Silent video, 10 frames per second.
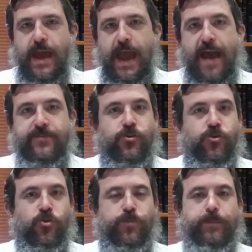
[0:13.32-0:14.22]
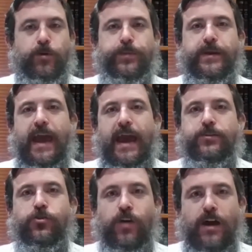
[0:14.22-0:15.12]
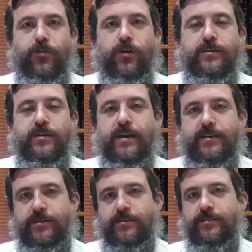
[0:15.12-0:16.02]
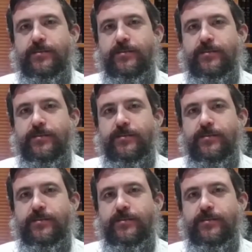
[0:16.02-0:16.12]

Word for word: As the Jewish people began to travel in the desert,